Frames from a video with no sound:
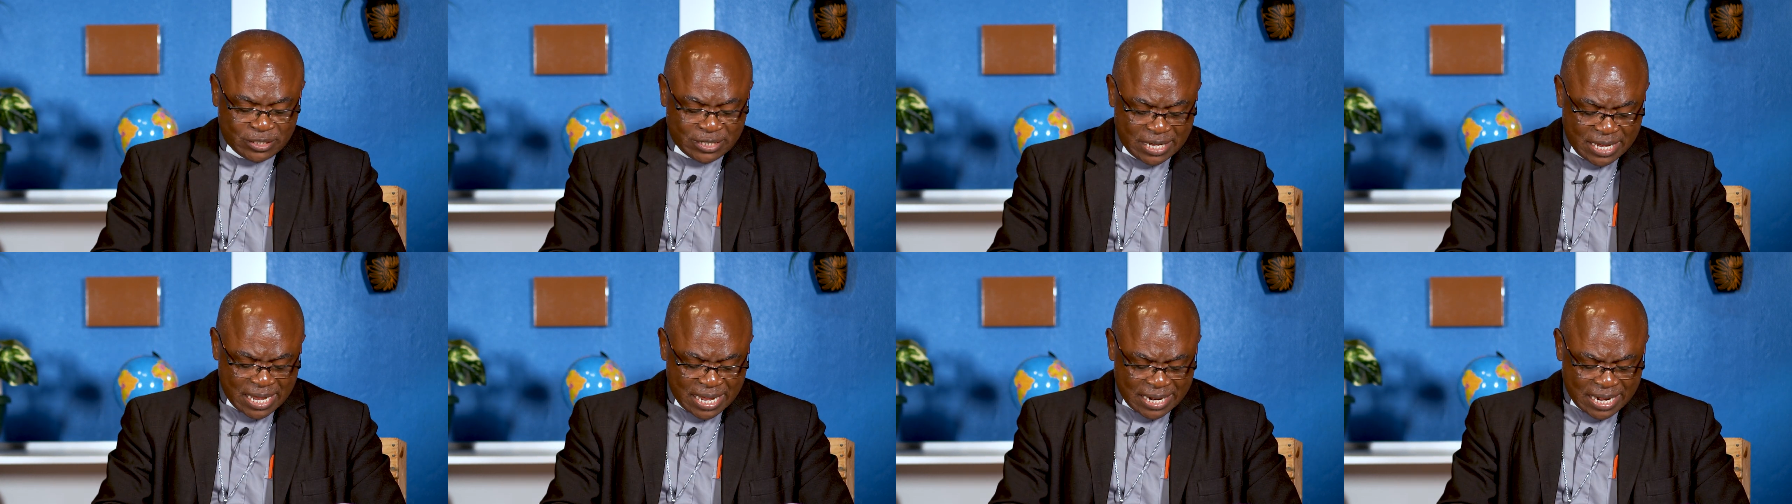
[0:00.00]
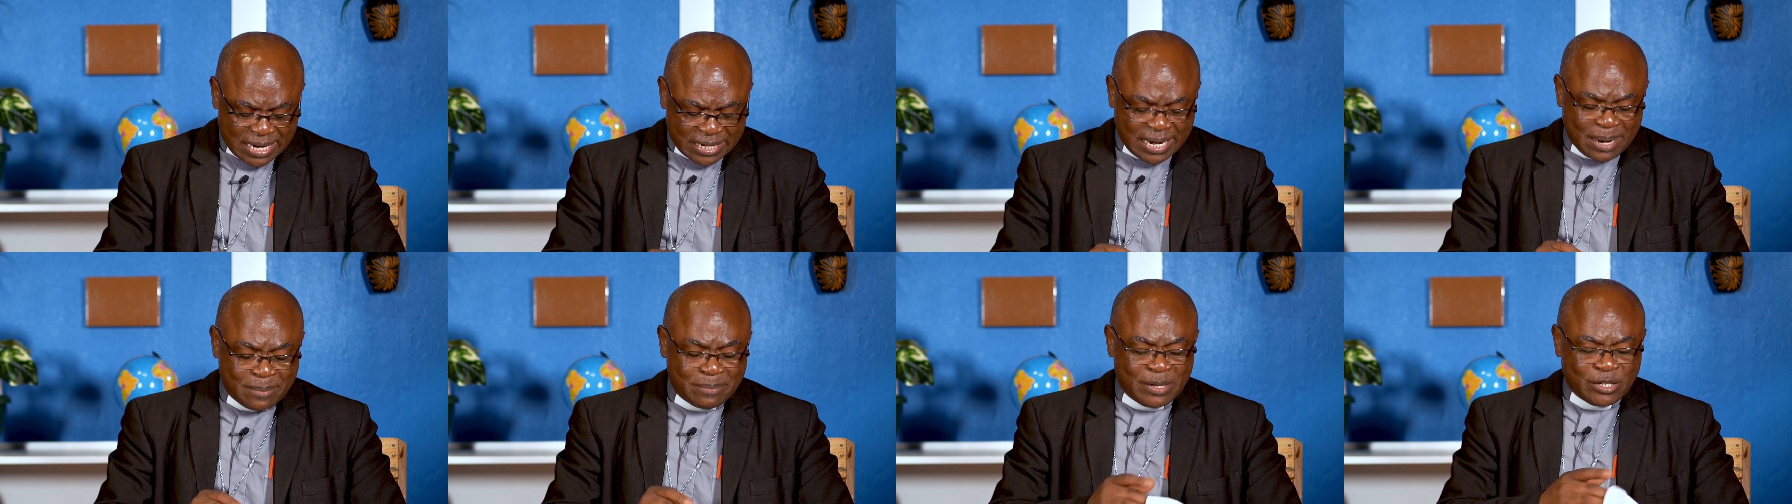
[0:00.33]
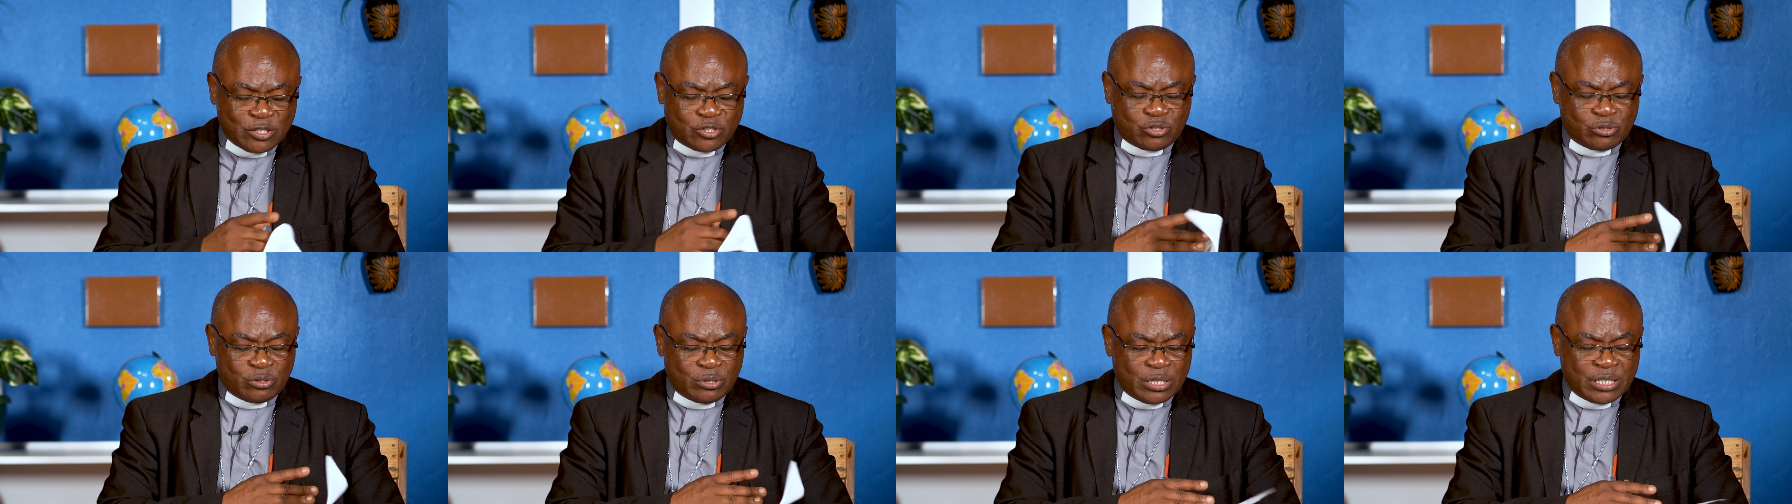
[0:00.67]
here that are
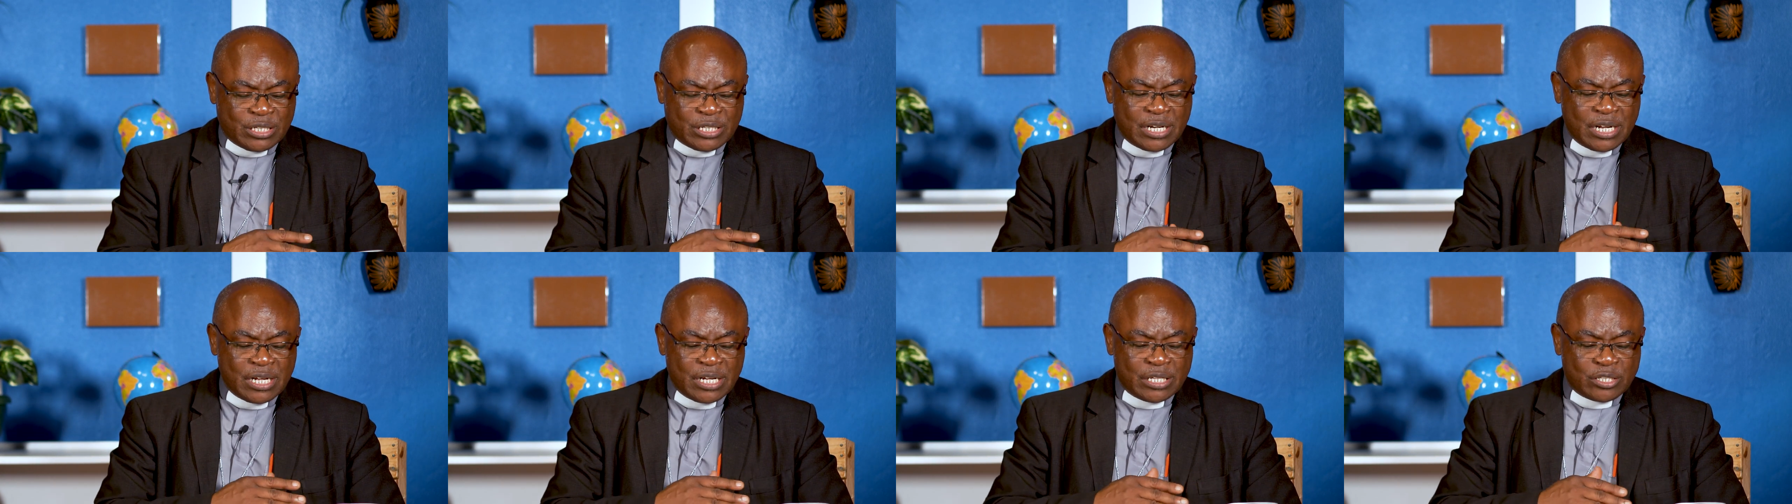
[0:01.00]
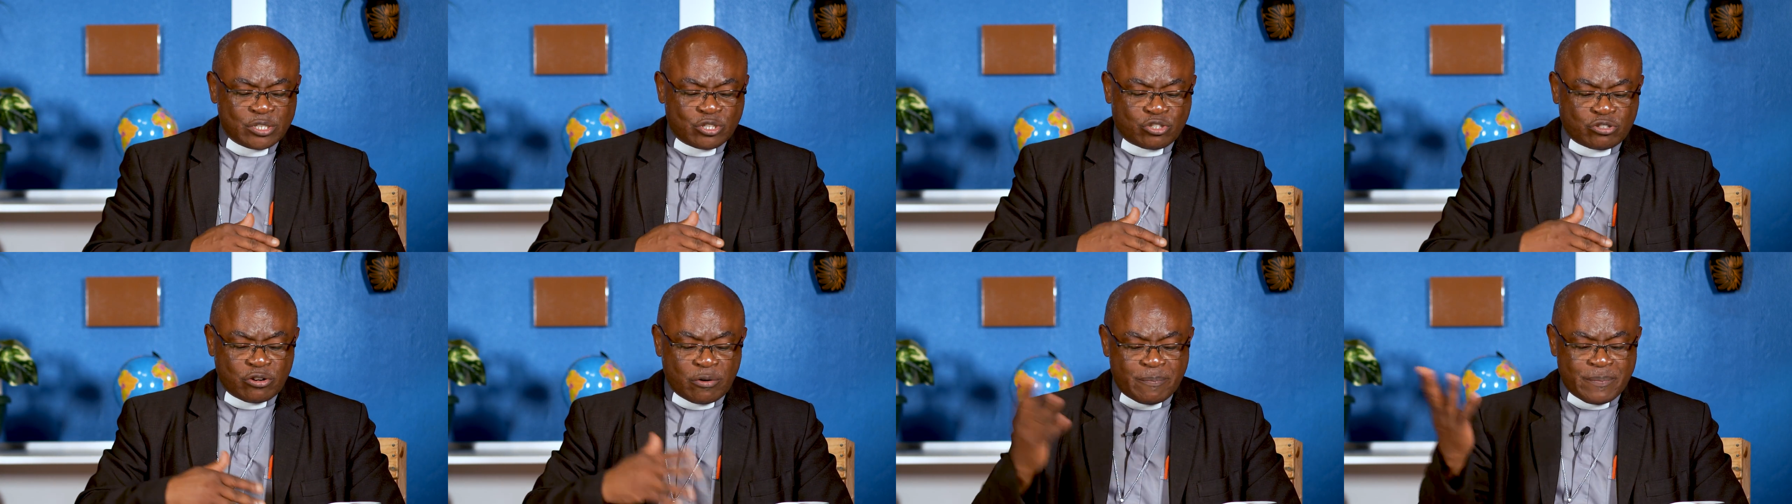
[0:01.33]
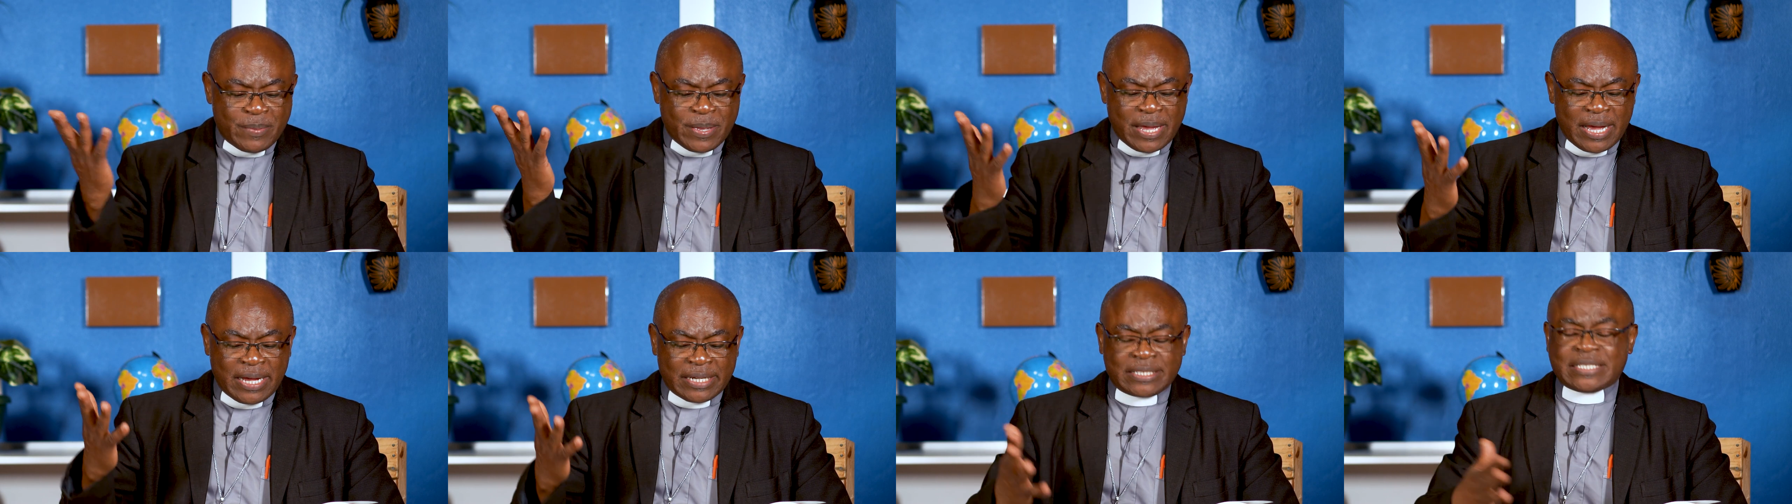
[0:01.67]
mentioned
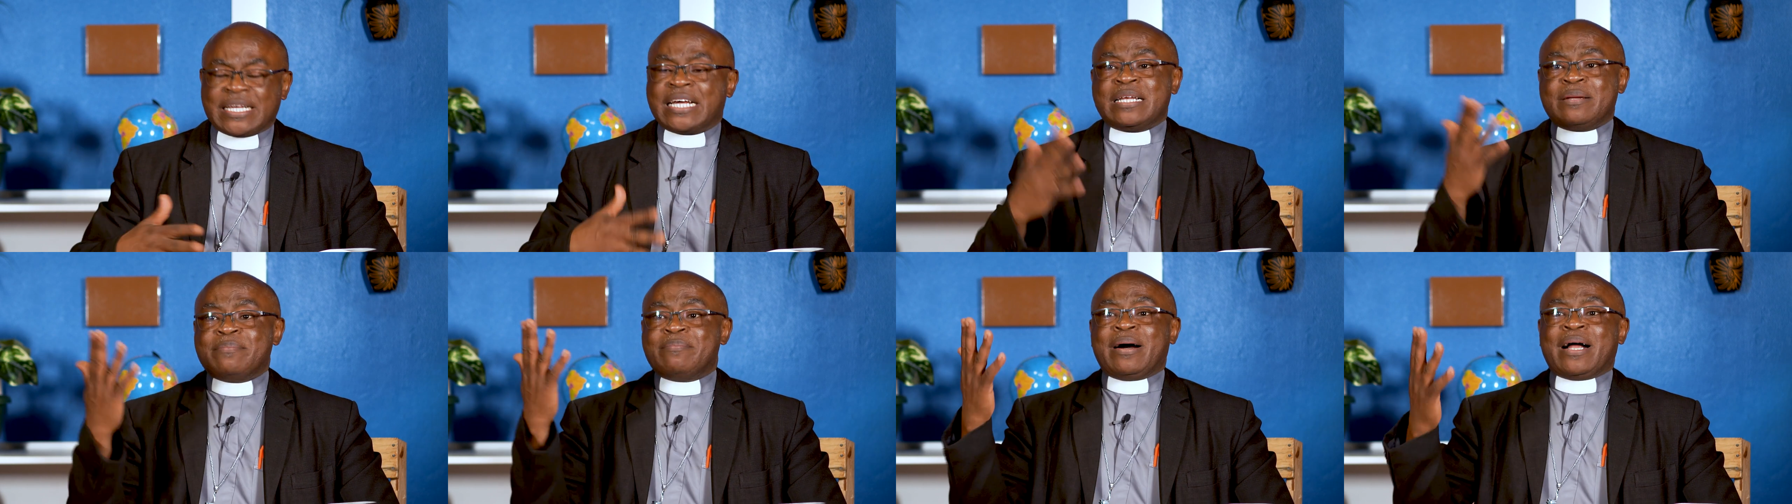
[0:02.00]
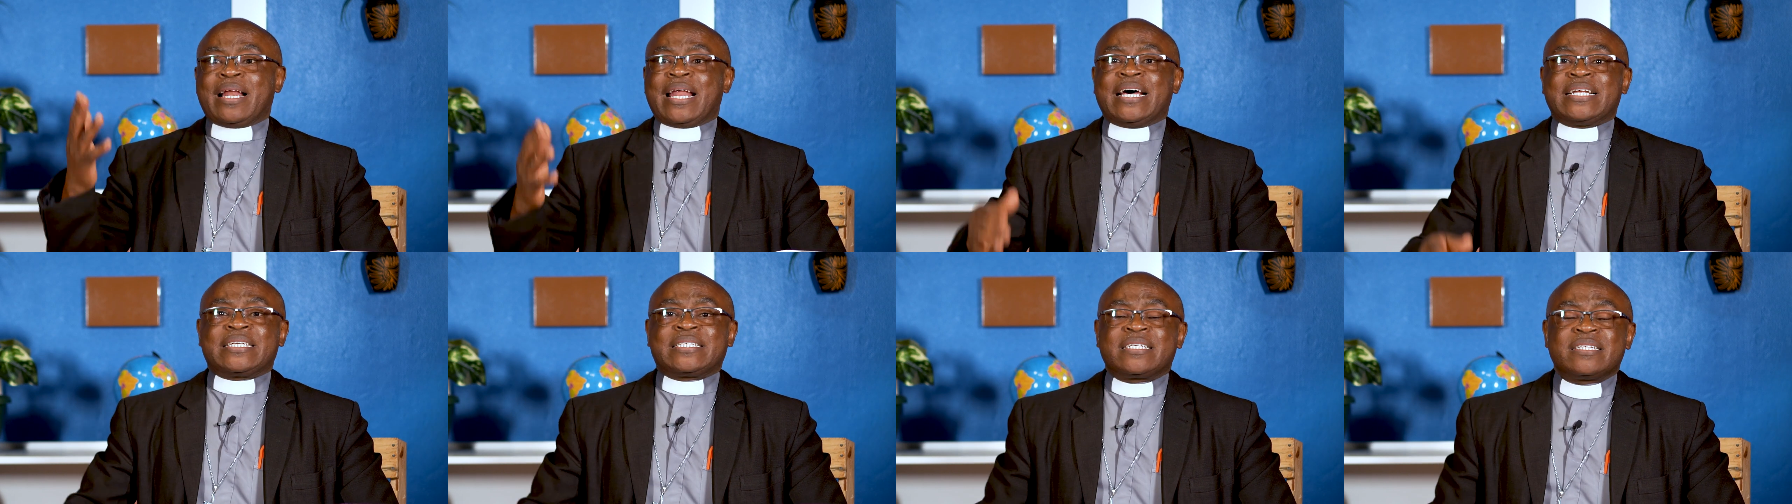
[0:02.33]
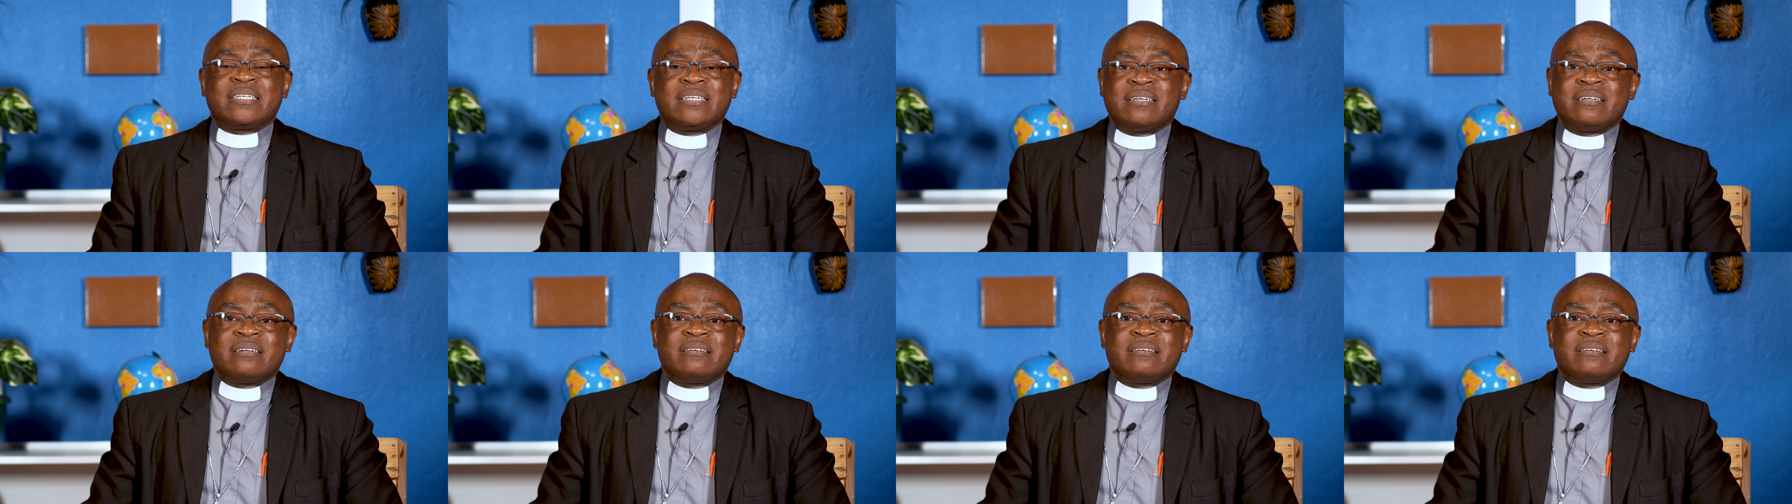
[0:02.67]
Tobias, Sanballat.